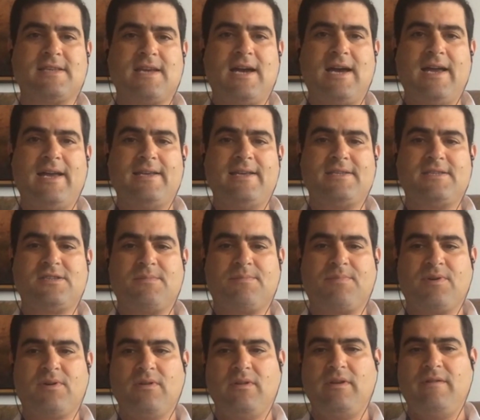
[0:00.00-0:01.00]
highest
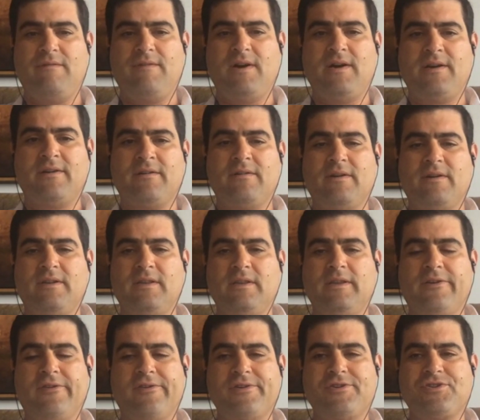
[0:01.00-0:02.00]
superlative honor in
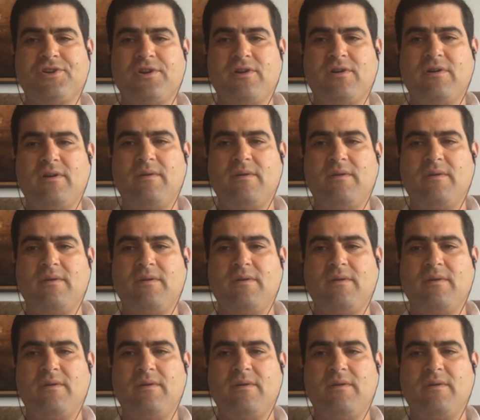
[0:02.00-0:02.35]
literature